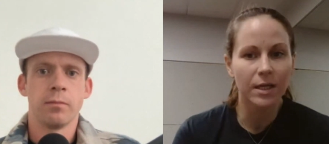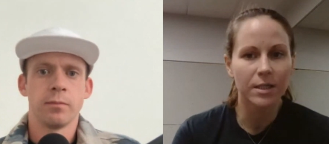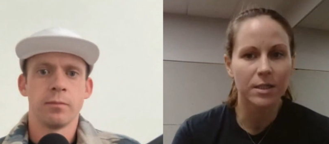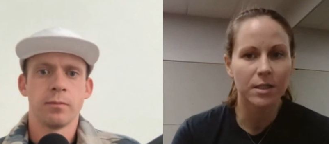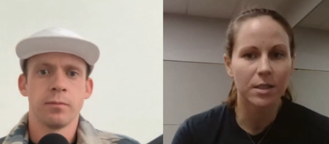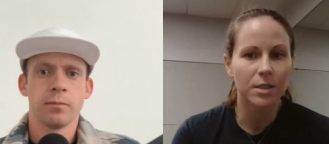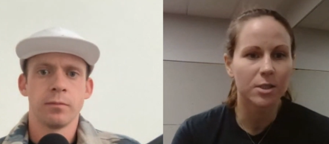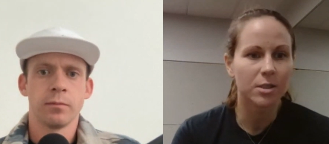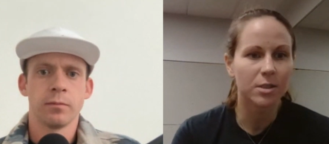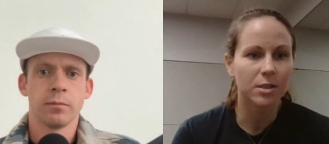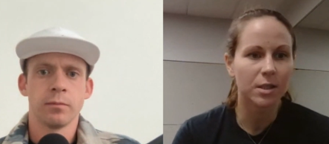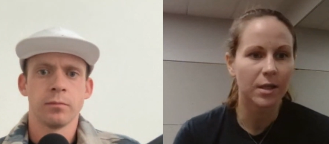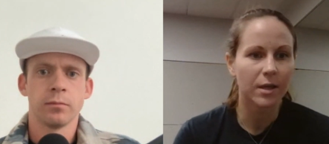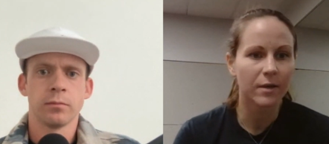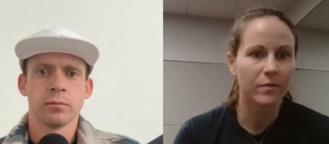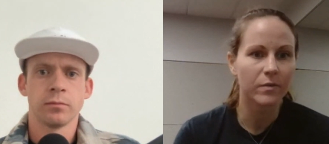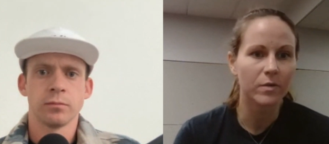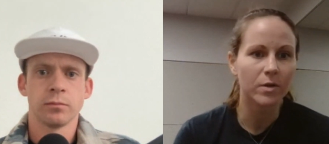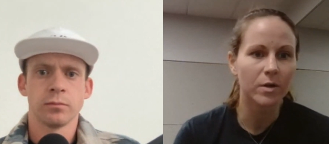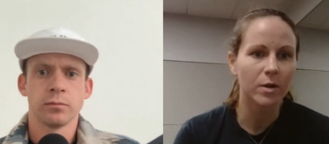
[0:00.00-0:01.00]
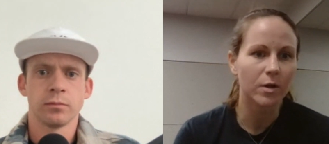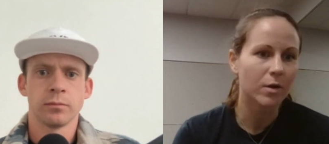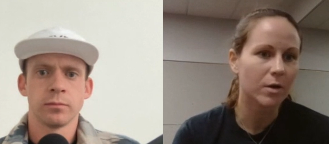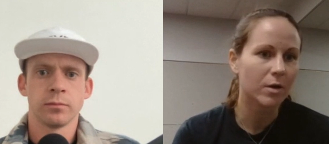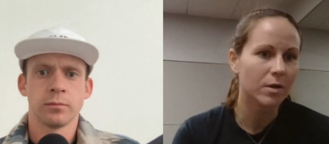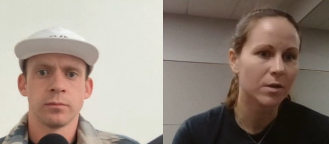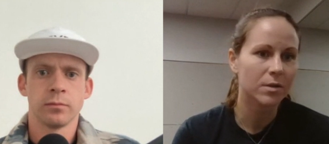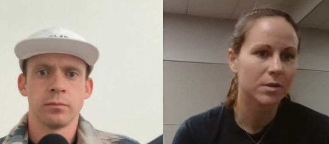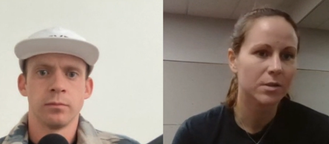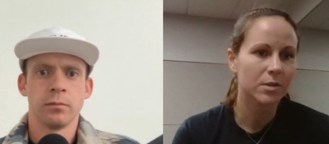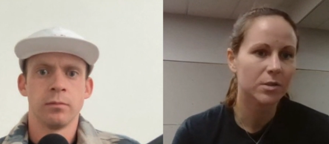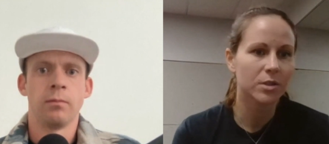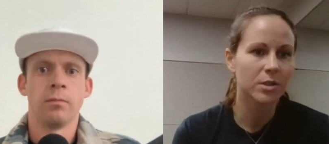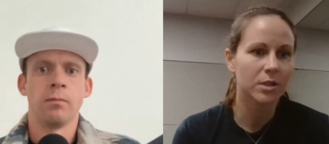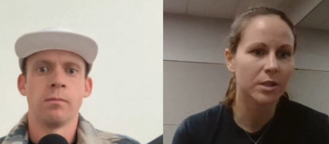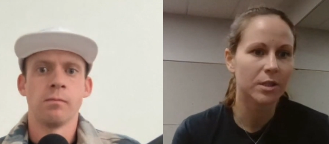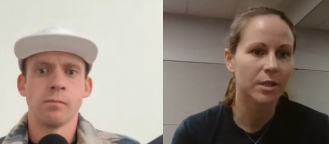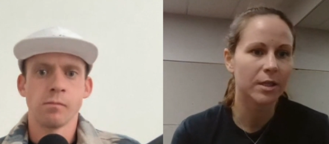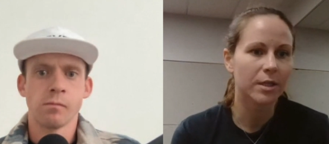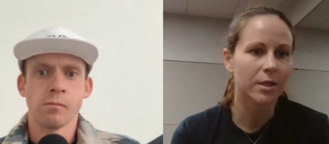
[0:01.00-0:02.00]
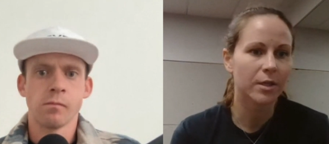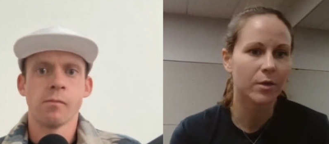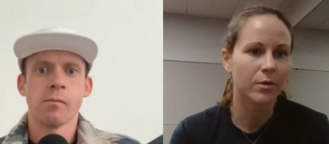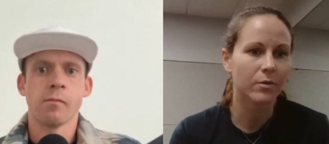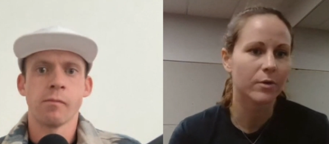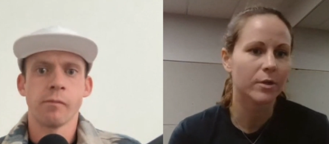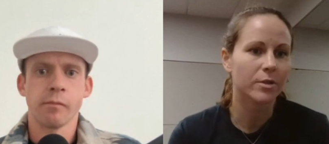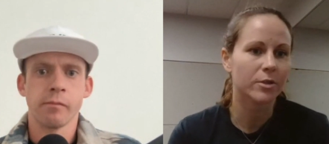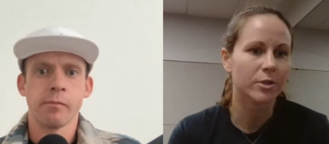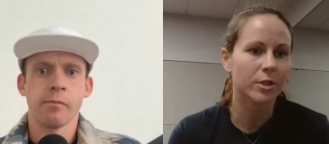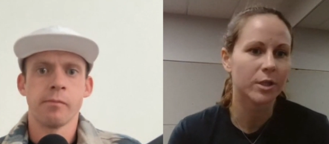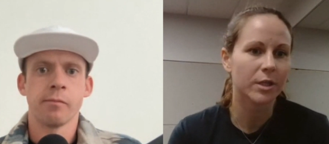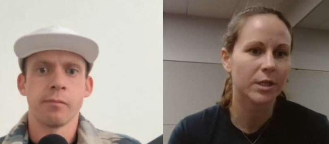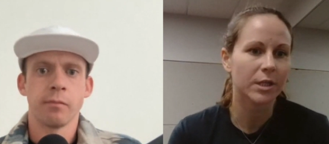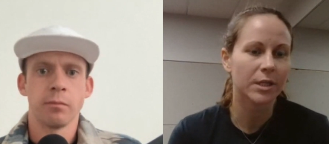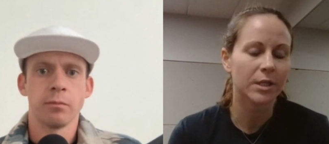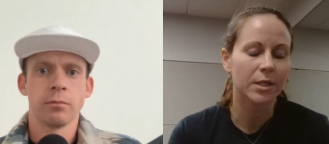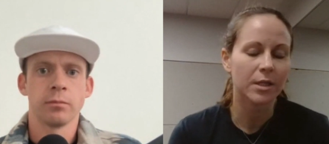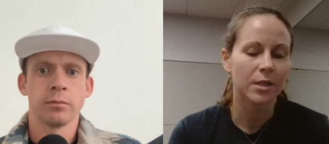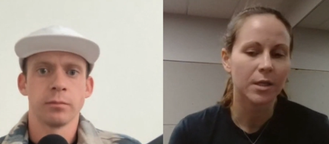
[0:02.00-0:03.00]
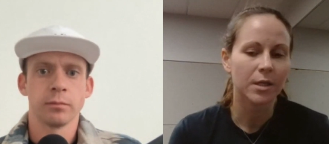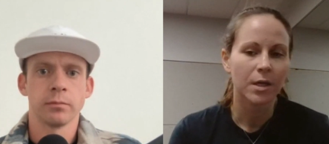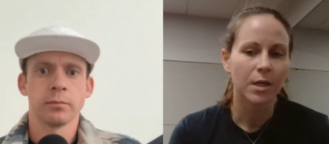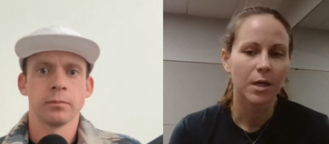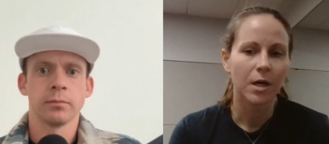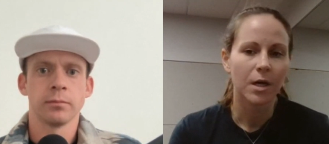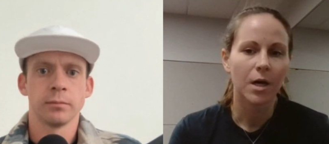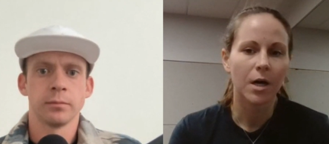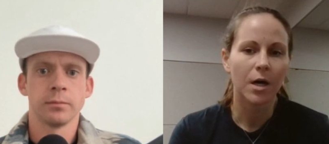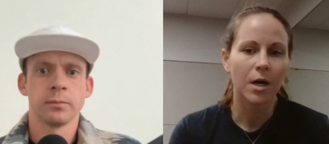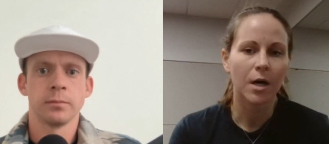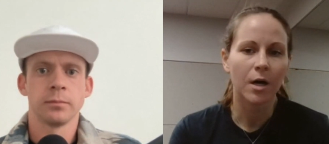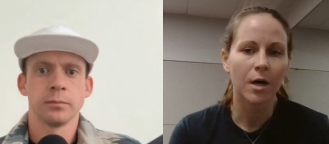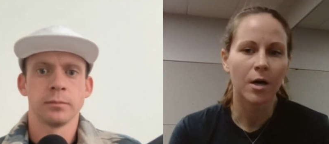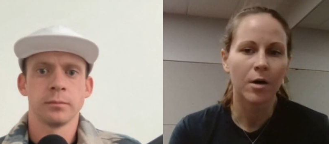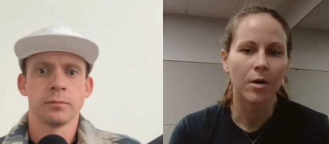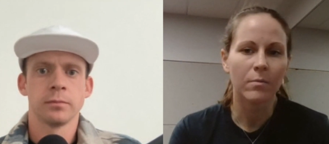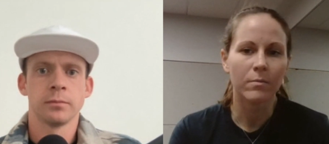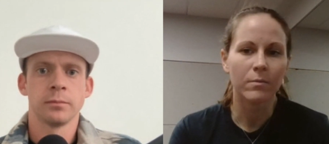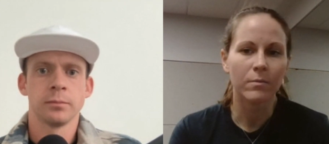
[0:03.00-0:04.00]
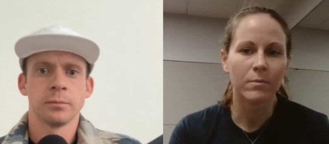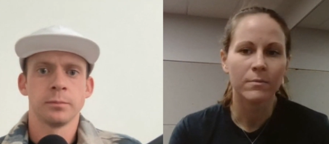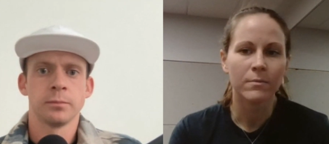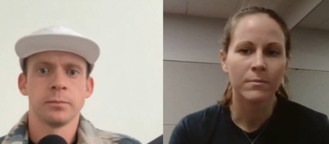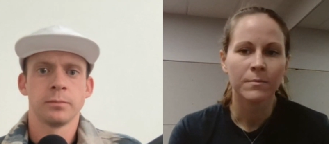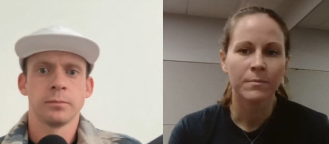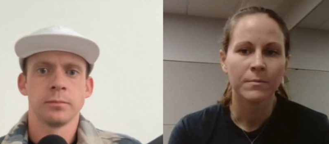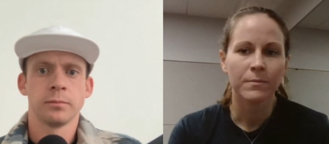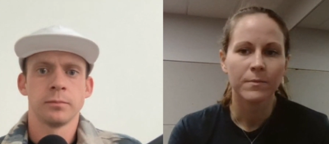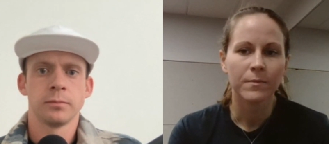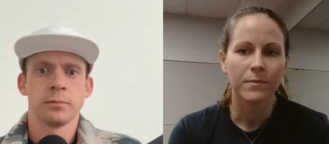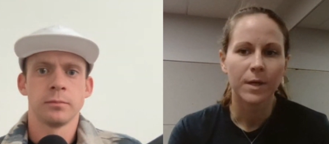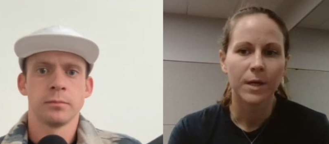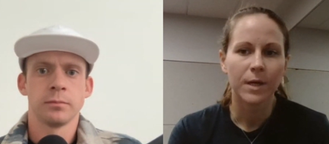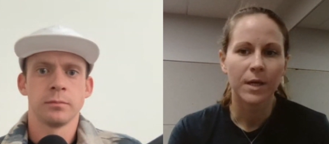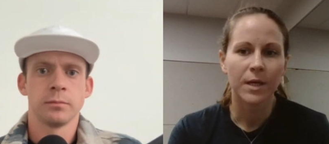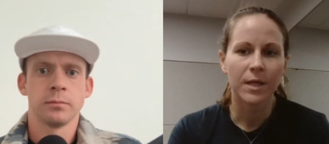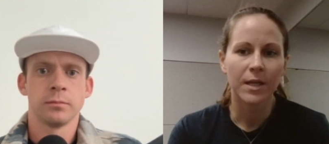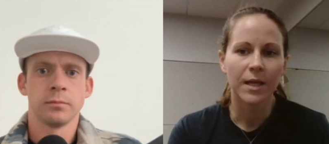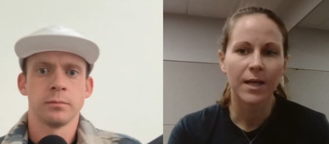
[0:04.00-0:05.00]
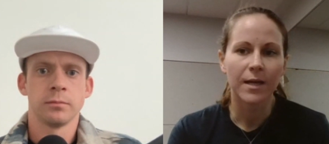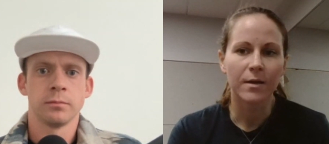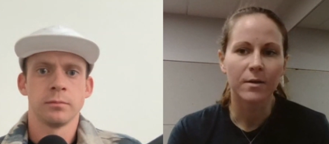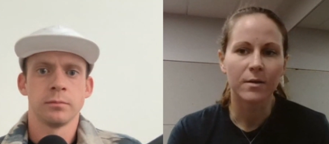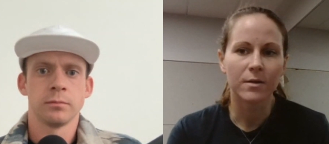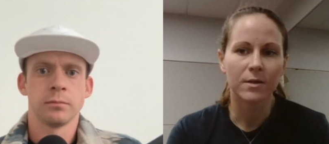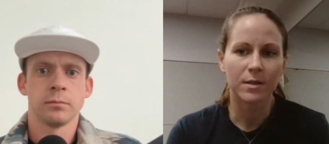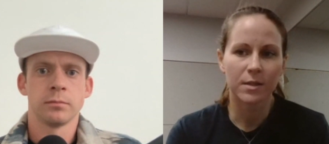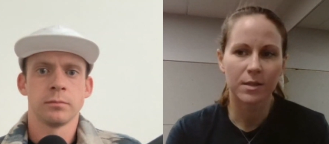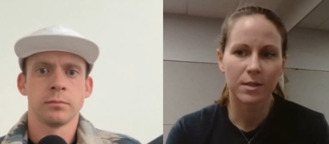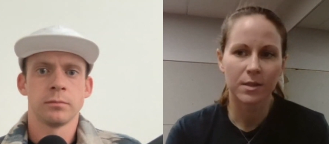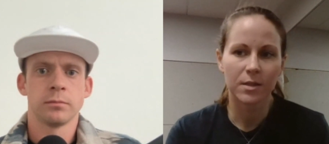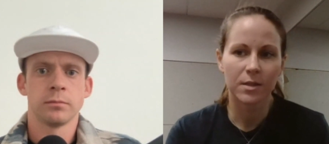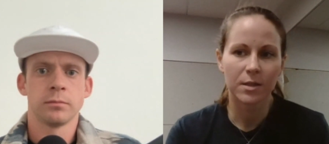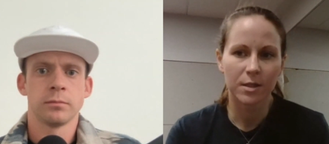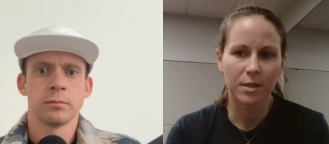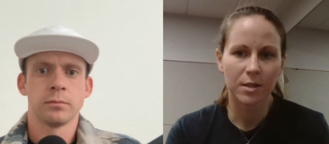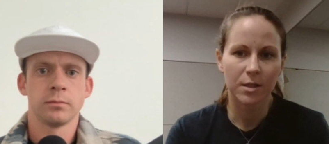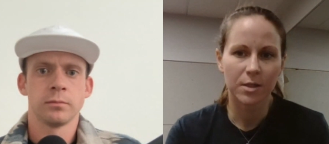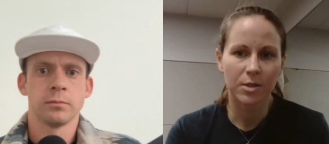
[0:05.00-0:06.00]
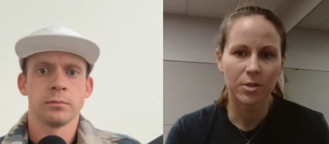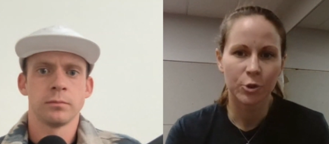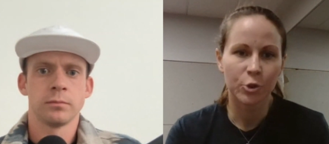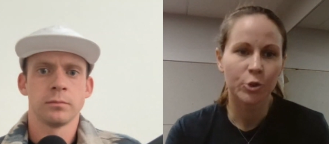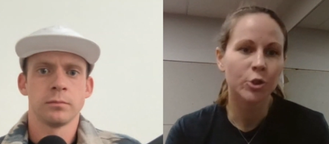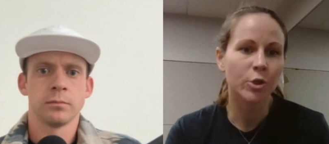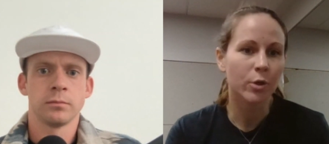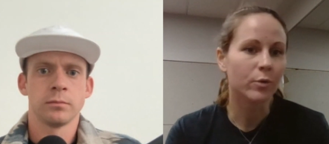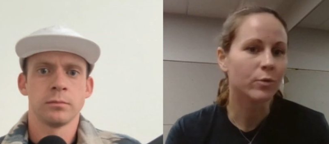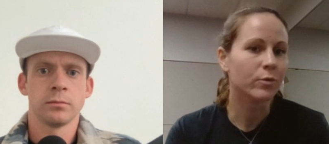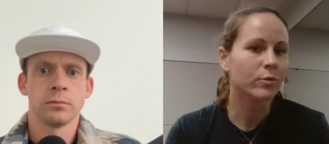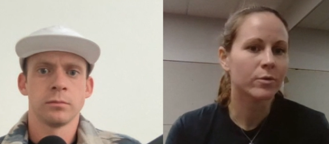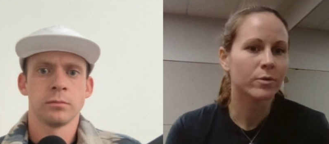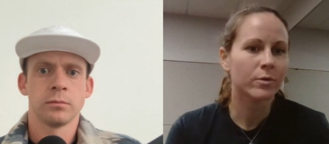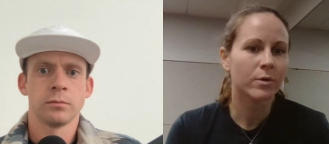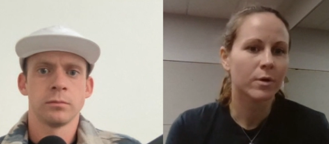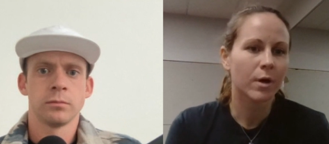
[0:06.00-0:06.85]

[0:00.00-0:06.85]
Speaker 1: I touched the lever at all during Kona training, um, and that showed.